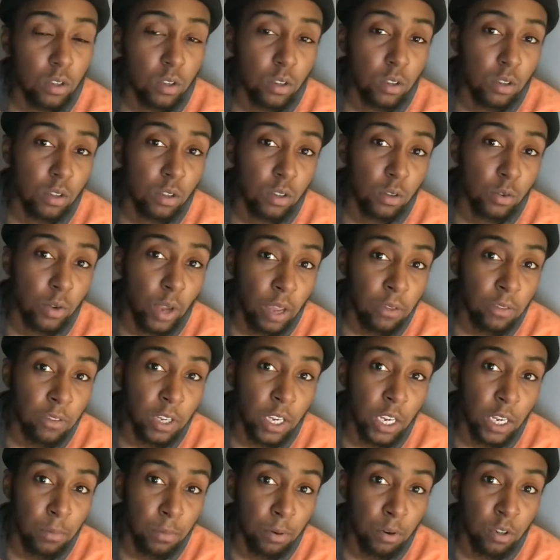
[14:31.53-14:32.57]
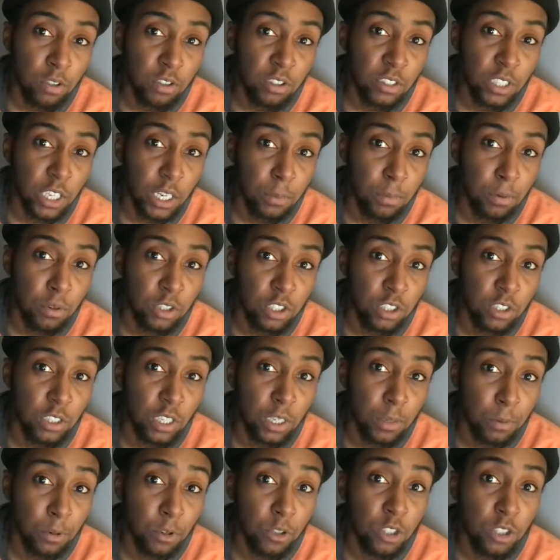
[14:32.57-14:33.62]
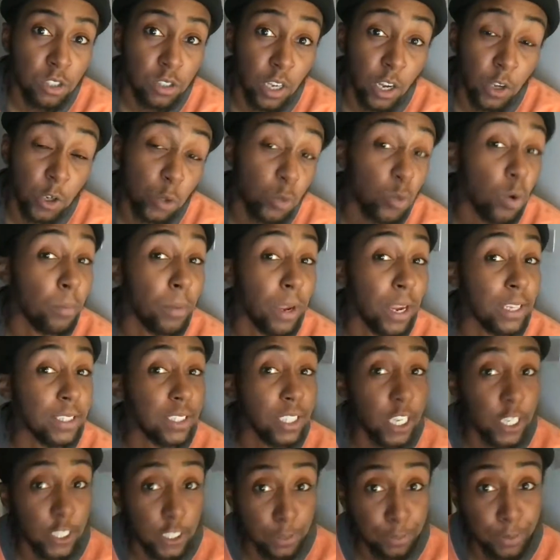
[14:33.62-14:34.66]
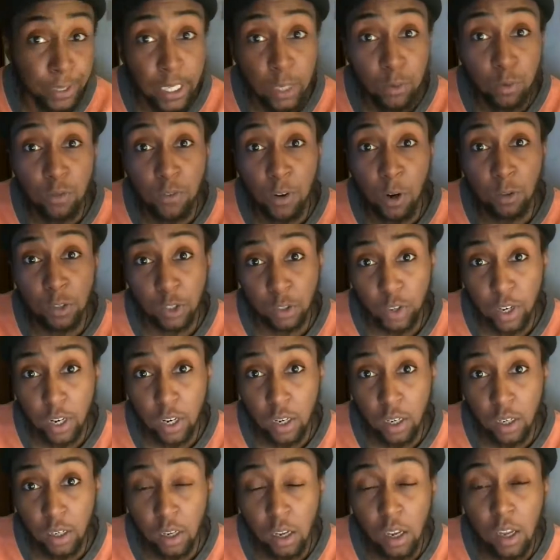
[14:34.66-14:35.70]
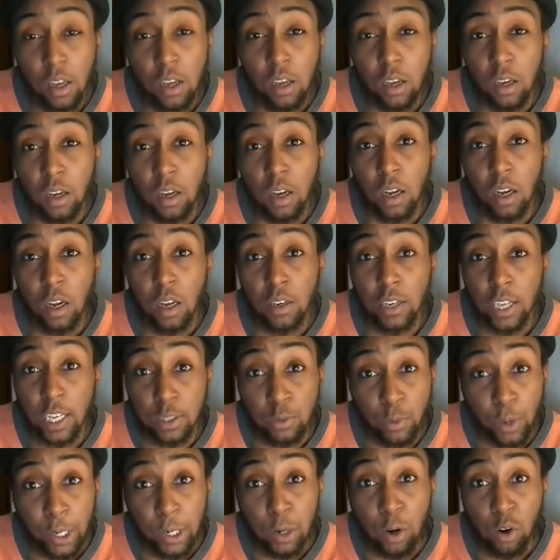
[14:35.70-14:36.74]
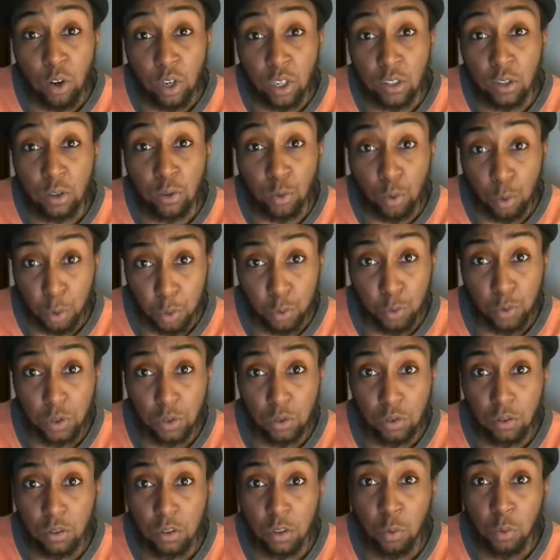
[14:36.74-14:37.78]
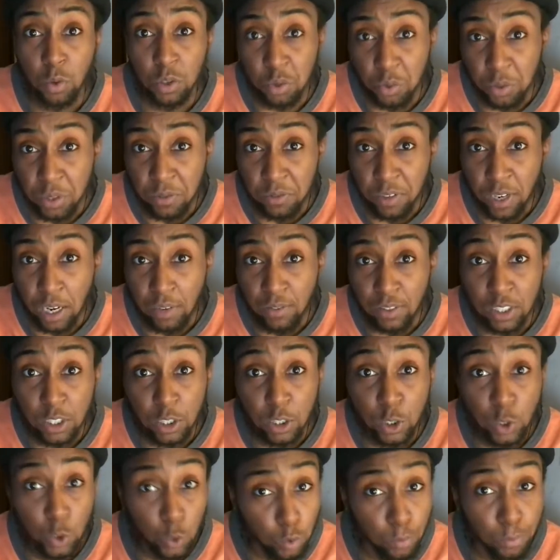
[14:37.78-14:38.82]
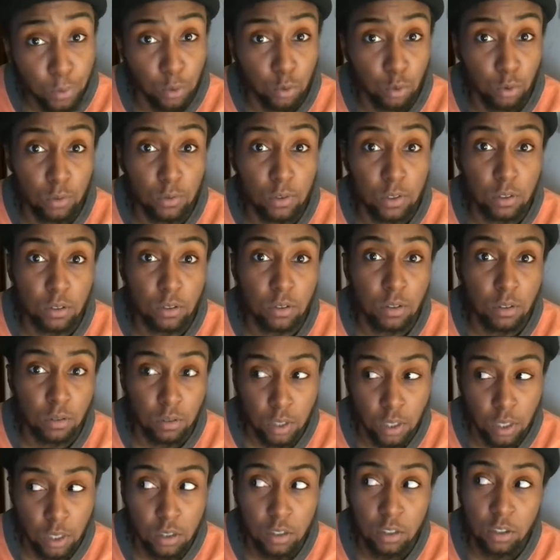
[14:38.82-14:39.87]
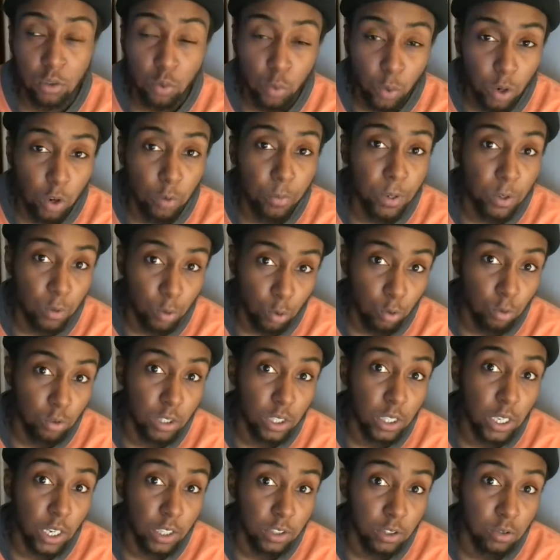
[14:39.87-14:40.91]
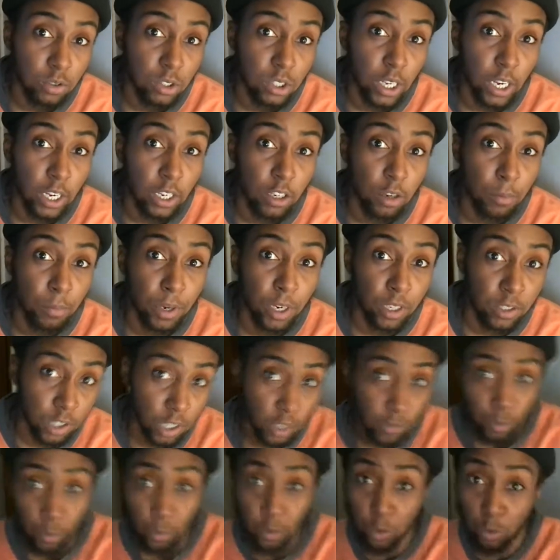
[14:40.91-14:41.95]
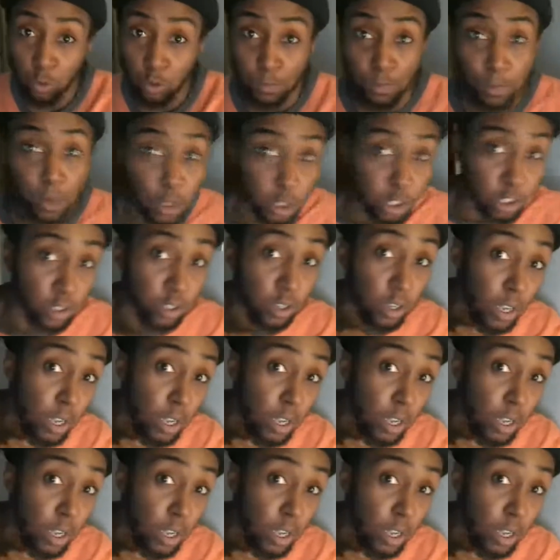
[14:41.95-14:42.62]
you have to keep pushing, keep pushing, keep pushing. Now you will maintain speed without trying, and that's why they call it the cruiser. The 125 is a super cruiser because you will be cruising as you skate compared to everyone who's pushing,